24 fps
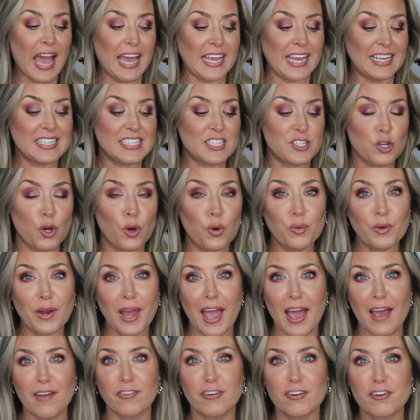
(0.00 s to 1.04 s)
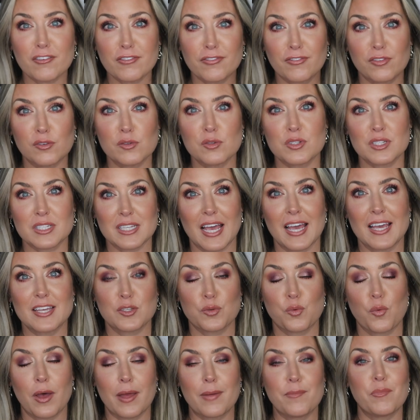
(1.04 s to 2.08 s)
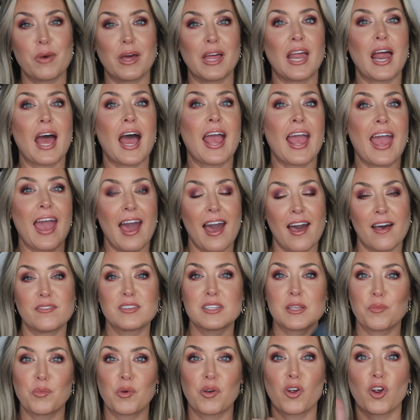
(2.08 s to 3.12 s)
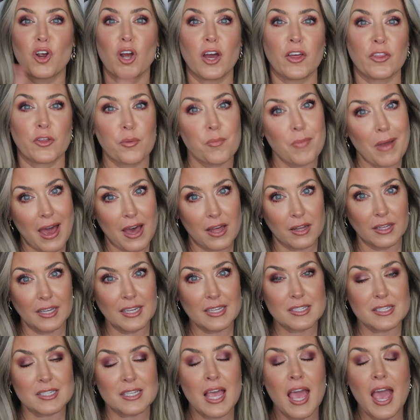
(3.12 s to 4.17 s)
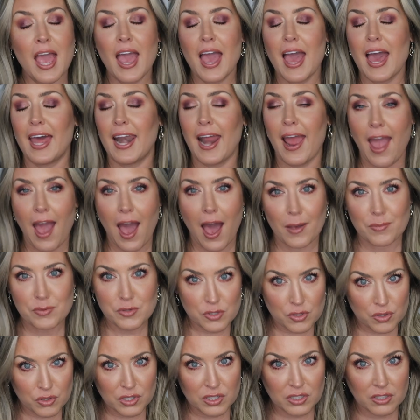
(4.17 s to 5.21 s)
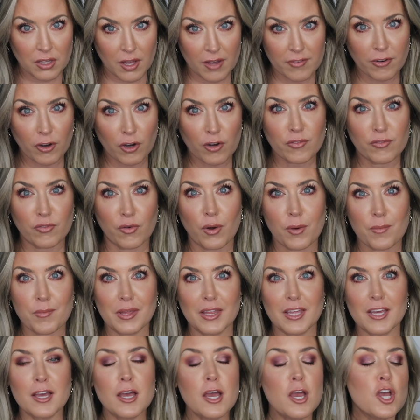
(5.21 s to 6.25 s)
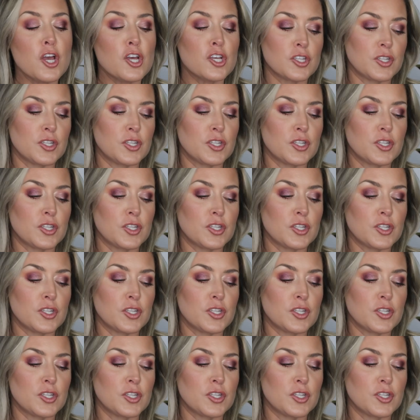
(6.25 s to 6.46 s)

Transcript: I don't have her full size one, but I have some of her other palettes, and I absolutely love her formula.